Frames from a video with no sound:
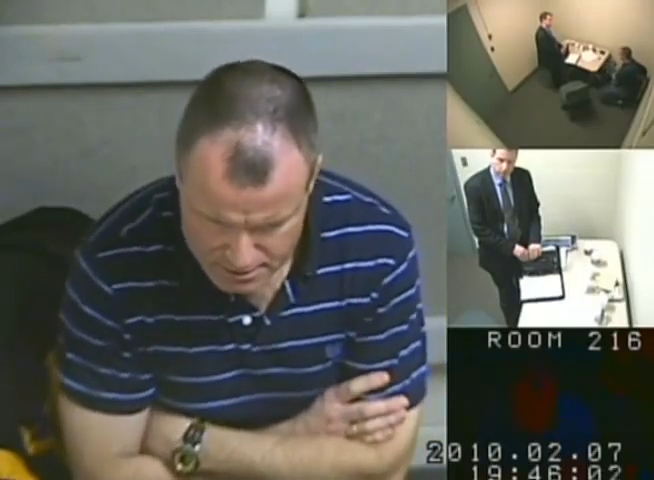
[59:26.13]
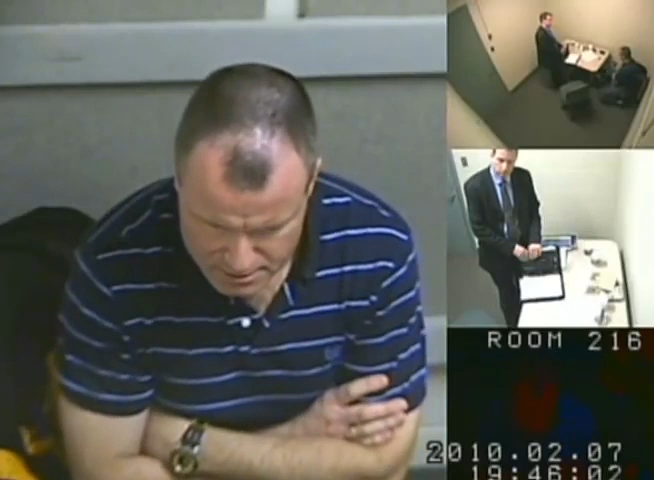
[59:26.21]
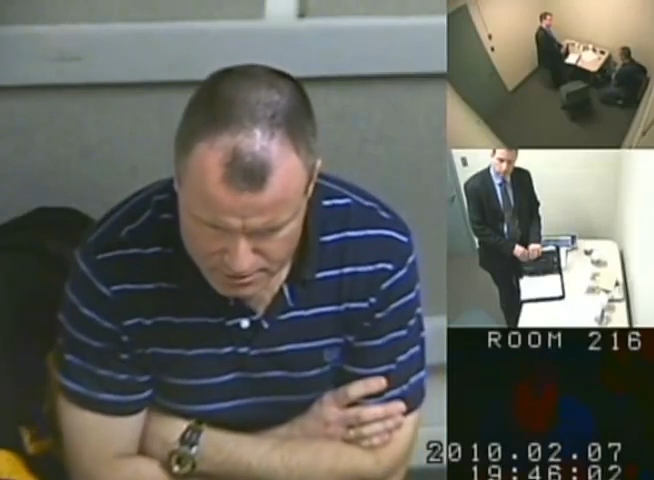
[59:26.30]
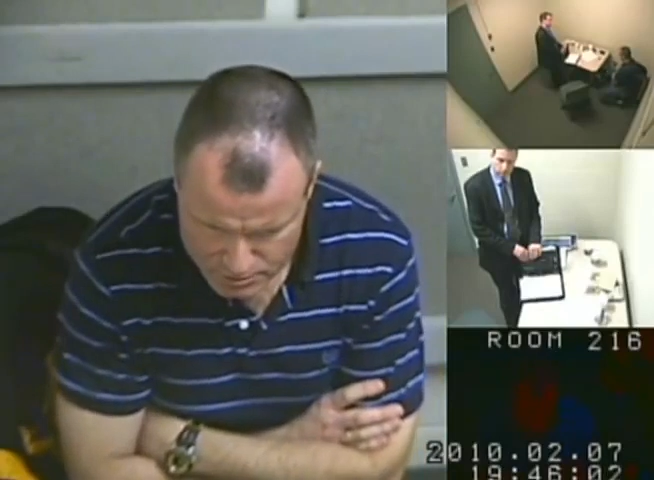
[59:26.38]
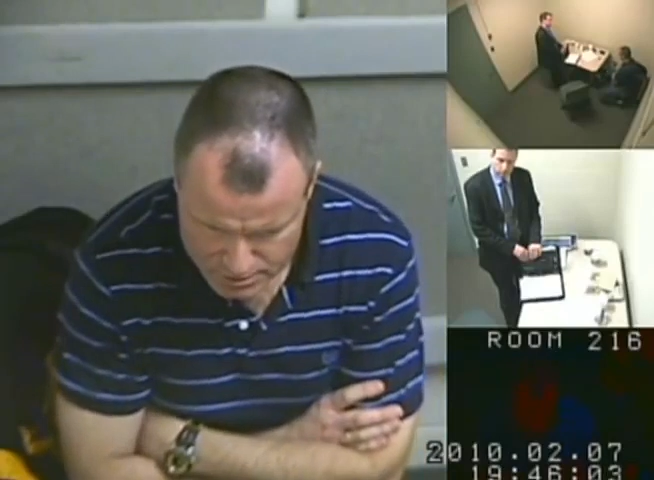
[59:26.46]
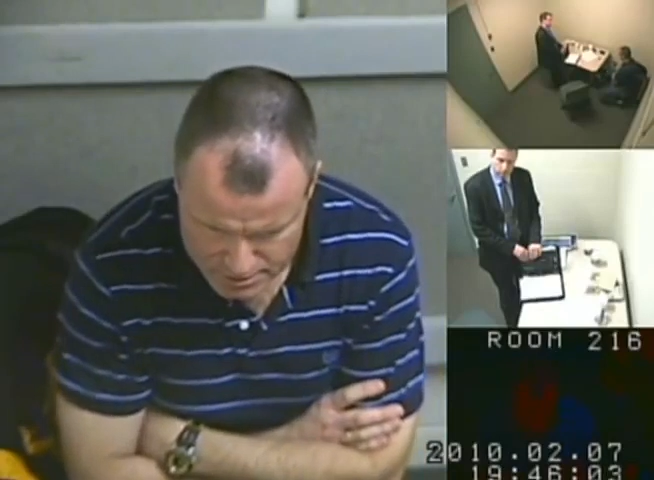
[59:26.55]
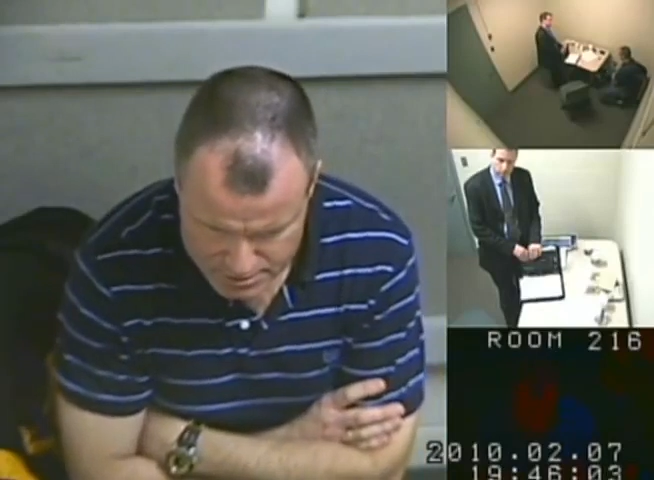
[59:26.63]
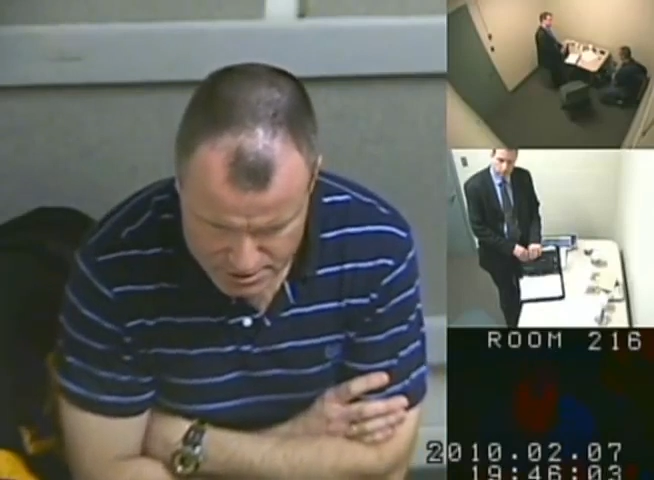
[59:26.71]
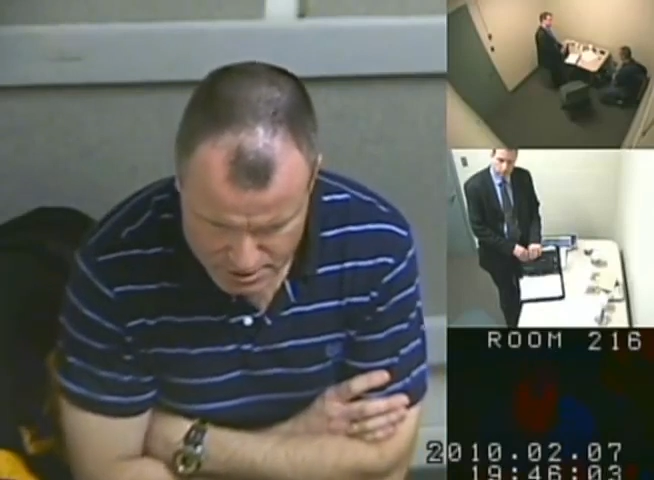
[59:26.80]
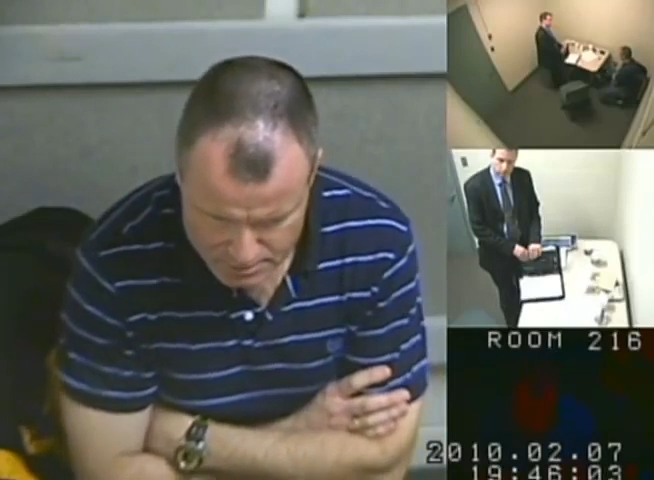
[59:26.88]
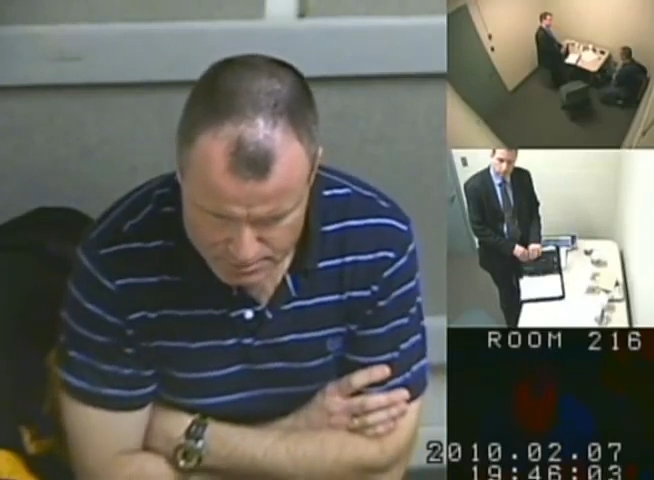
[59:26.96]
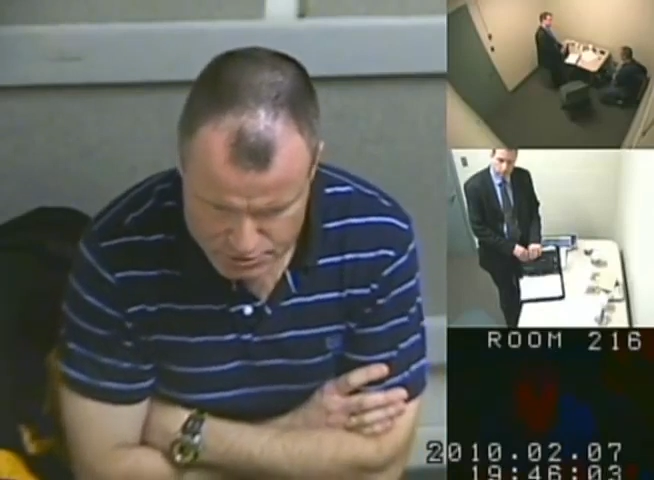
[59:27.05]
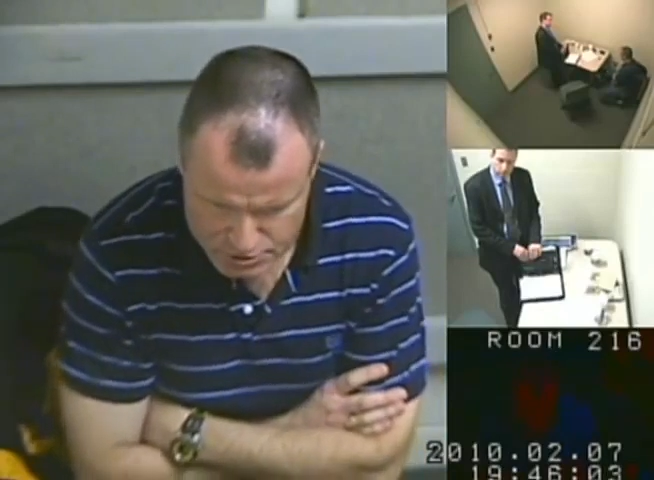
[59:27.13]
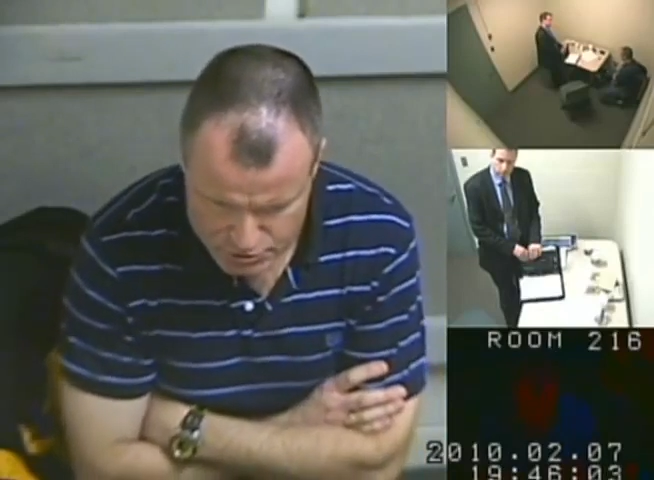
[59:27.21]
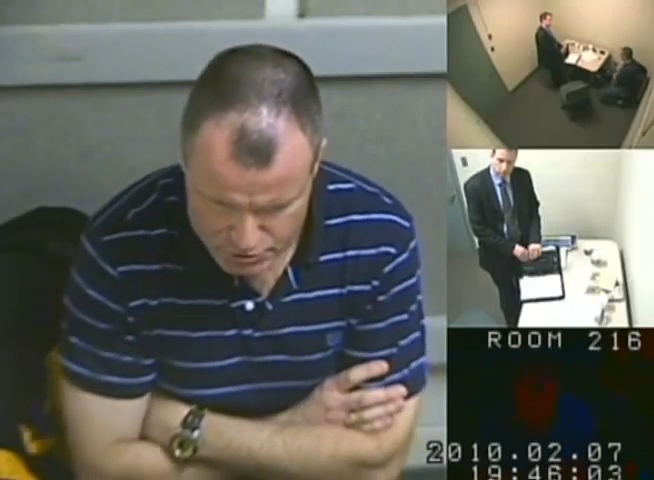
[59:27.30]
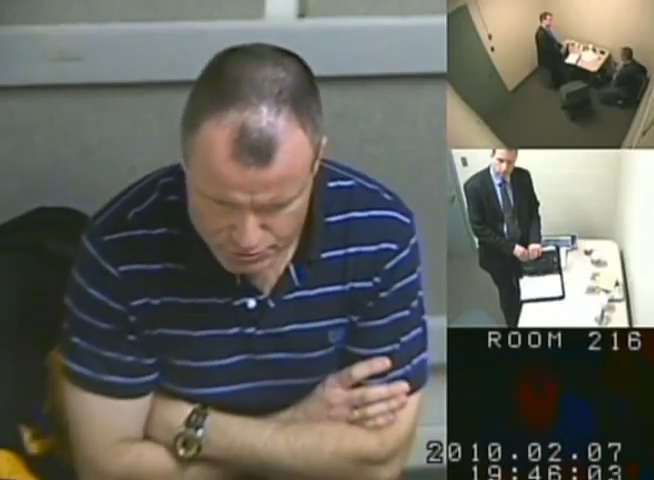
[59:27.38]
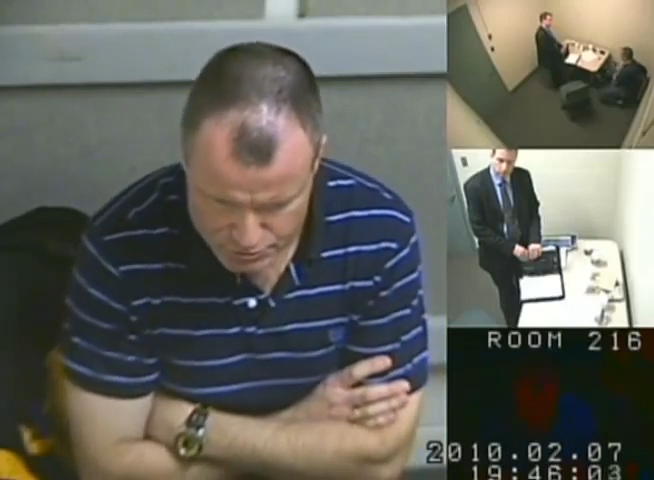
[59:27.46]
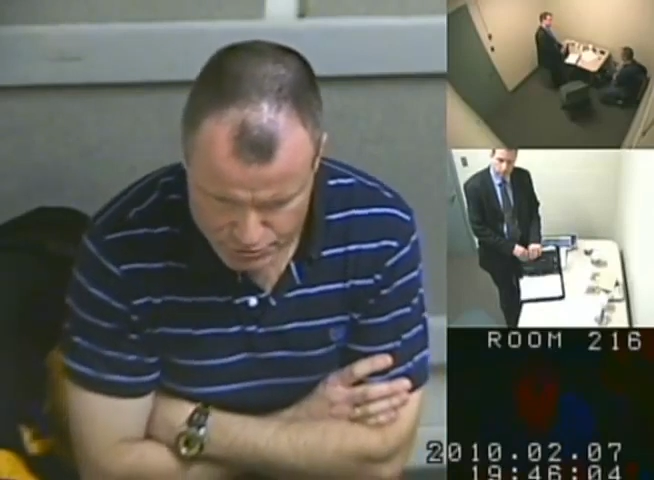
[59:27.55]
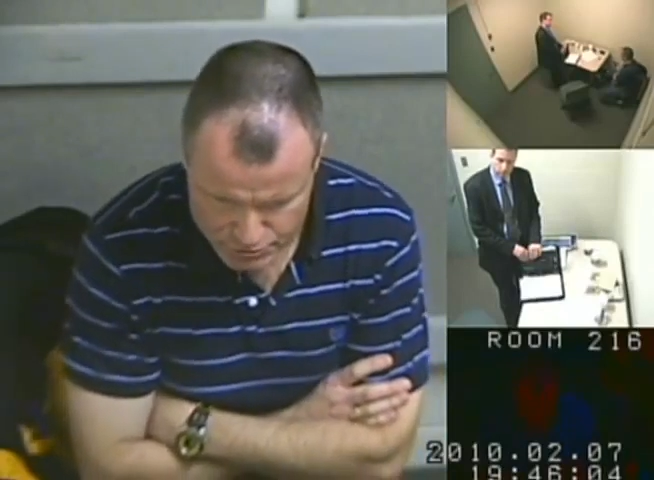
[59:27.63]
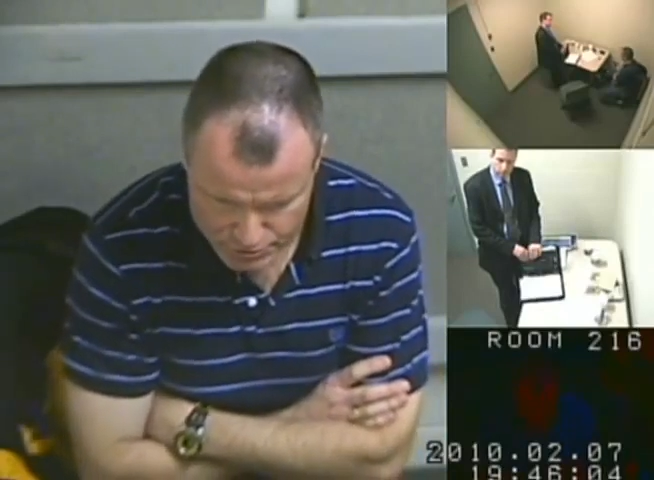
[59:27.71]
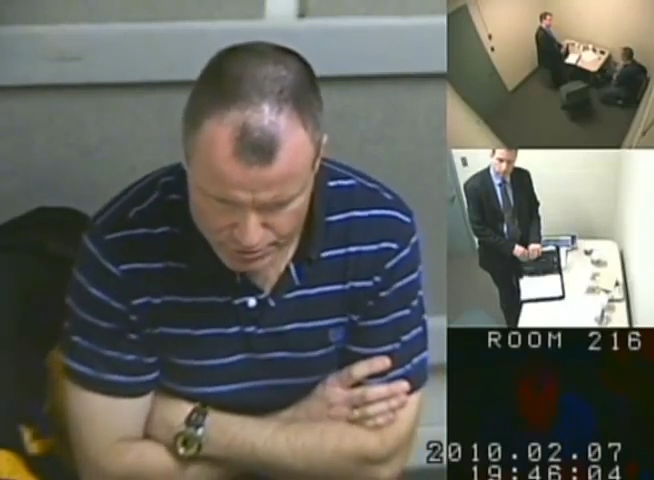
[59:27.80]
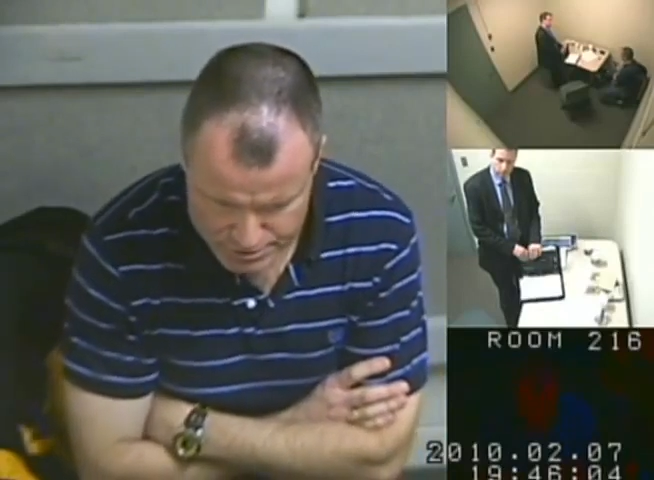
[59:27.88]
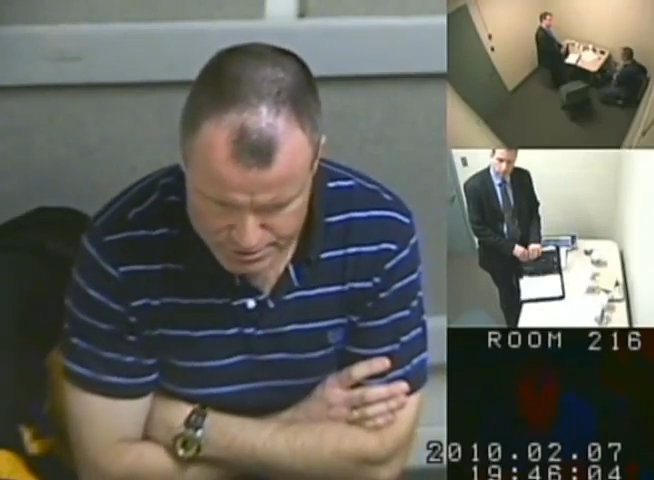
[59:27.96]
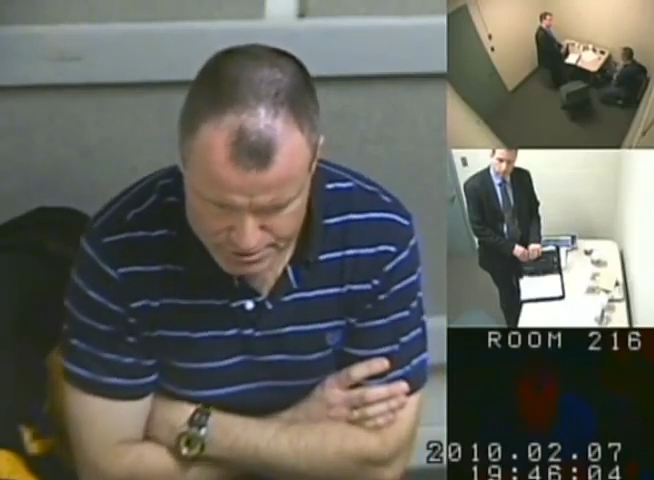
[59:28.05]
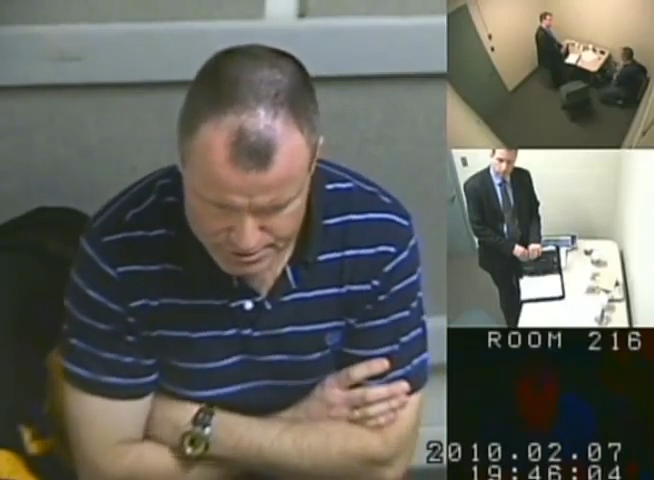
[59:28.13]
In one of the top 2 drawers,